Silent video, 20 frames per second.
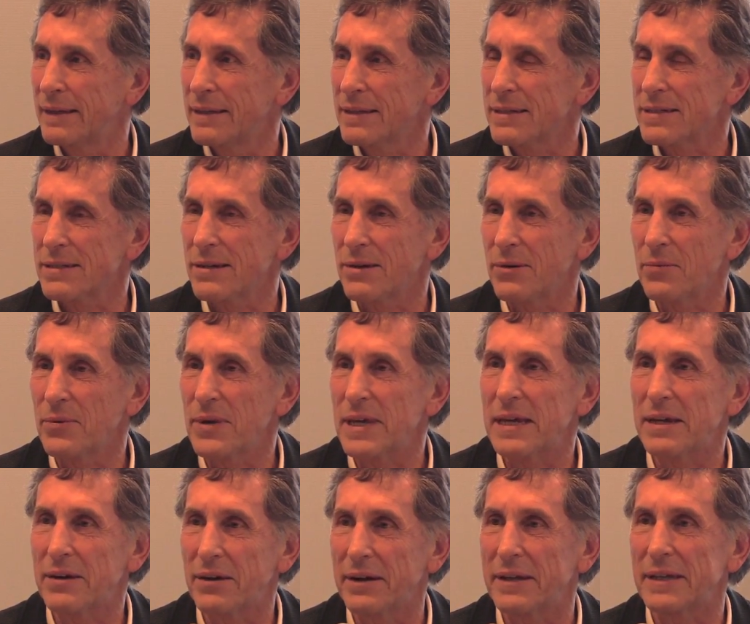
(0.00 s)
So
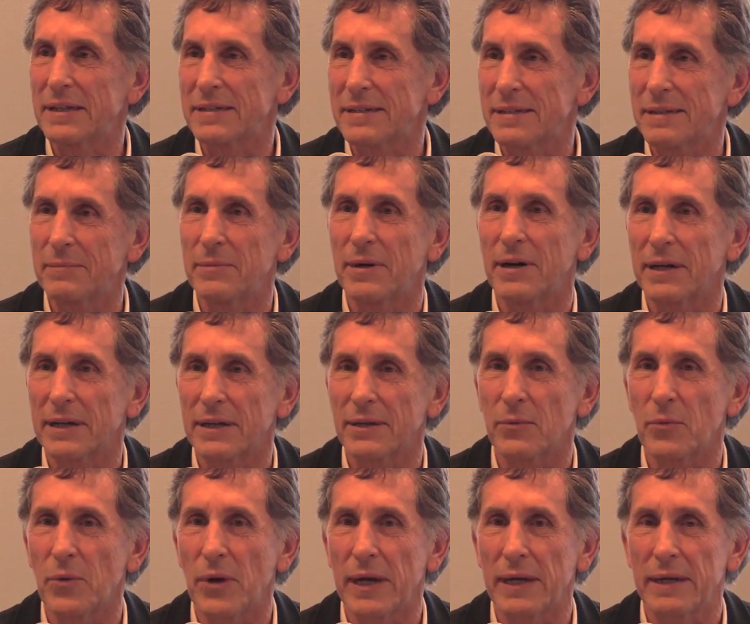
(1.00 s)
we got into the market
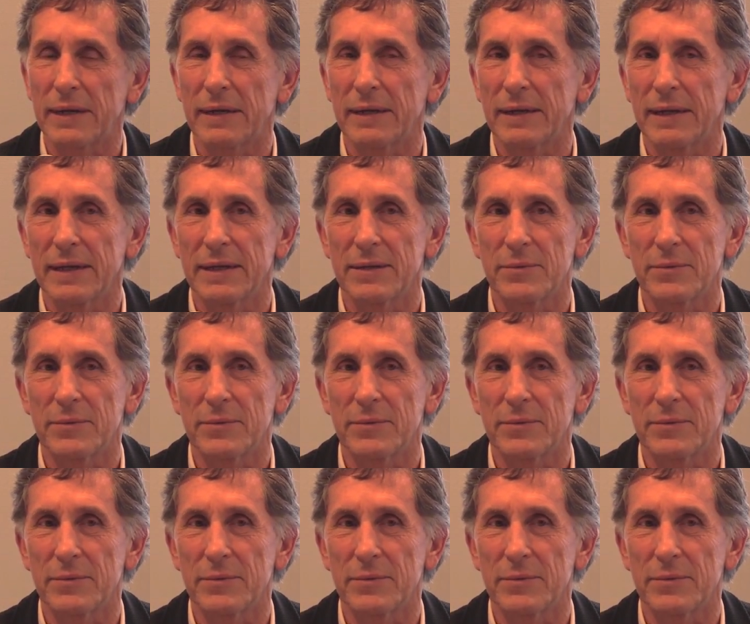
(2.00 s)
when it